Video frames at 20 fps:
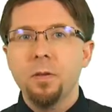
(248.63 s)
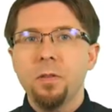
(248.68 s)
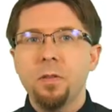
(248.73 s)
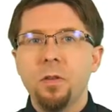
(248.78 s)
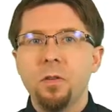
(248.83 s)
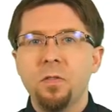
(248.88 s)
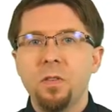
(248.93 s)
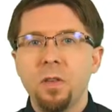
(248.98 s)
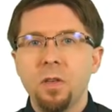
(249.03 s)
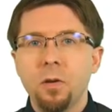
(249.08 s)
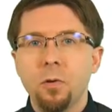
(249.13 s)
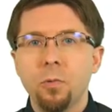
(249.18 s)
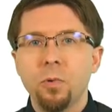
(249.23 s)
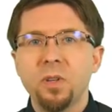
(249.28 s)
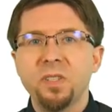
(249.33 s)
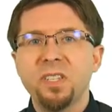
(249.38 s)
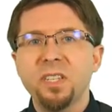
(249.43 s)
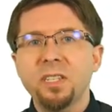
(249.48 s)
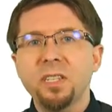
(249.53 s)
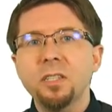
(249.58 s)
You see,
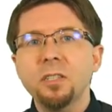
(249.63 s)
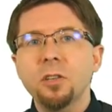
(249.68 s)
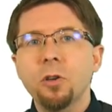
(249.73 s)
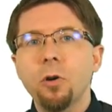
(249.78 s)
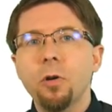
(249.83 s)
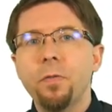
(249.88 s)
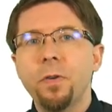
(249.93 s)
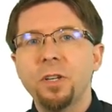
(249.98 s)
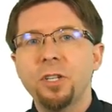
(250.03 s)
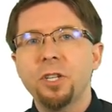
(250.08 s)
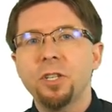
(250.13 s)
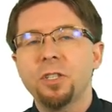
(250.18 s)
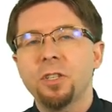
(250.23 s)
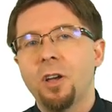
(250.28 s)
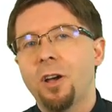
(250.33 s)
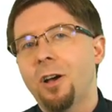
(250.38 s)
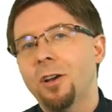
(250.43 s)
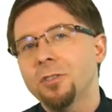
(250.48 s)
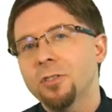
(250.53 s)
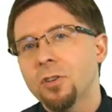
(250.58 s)
resistance coefficients
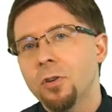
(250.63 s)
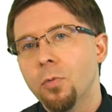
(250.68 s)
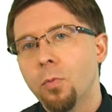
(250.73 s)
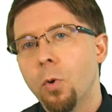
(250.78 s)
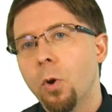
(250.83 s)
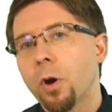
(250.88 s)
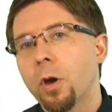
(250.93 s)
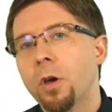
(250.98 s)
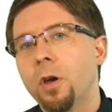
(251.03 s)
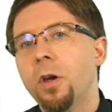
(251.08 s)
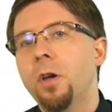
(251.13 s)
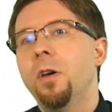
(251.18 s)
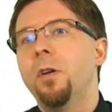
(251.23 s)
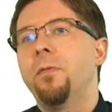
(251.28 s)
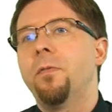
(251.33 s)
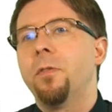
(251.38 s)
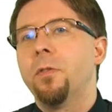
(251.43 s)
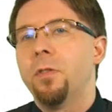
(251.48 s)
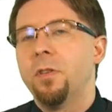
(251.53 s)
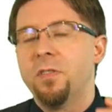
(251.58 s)
also work
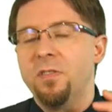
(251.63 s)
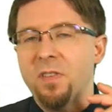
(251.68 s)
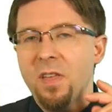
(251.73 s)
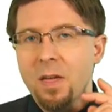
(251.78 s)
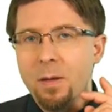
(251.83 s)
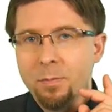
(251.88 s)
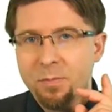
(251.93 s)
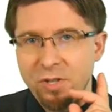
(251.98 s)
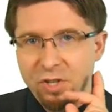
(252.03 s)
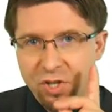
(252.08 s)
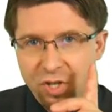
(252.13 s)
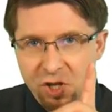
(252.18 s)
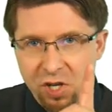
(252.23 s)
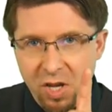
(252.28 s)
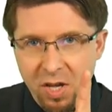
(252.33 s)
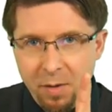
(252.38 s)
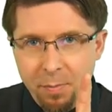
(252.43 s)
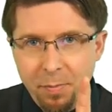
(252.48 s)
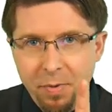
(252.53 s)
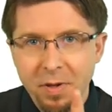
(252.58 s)
for the same
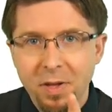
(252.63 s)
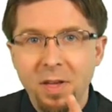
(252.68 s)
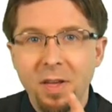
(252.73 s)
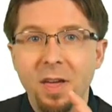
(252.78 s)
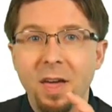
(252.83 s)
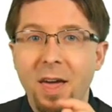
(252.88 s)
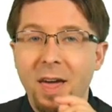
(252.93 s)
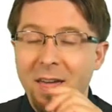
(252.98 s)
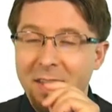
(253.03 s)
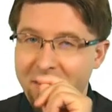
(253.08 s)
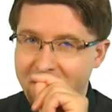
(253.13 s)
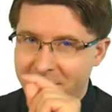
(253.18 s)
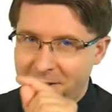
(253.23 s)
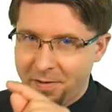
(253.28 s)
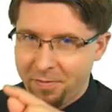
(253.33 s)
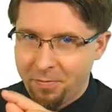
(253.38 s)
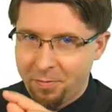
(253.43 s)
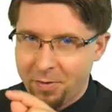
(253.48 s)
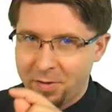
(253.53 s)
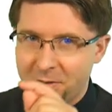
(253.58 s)
ship at
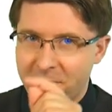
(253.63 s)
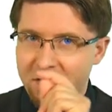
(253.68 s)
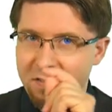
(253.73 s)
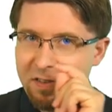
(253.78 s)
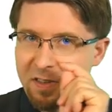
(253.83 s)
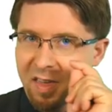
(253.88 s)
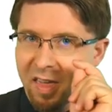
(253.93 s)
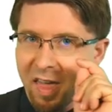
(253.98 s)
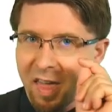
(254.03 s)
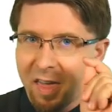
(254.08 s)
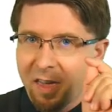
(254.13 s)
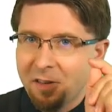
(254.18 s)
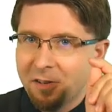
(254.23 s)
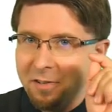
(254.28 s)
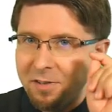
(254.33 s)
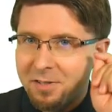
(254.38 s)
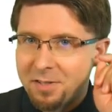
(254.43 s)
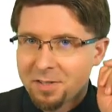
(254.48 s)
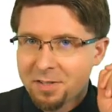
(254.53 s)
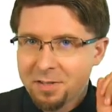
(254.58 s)
different
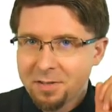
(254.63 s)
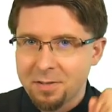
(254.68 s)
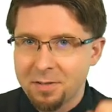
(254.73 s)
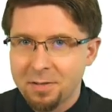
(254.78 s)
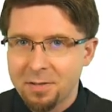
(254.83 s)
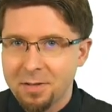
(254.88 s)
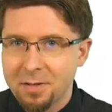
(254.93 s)
scales.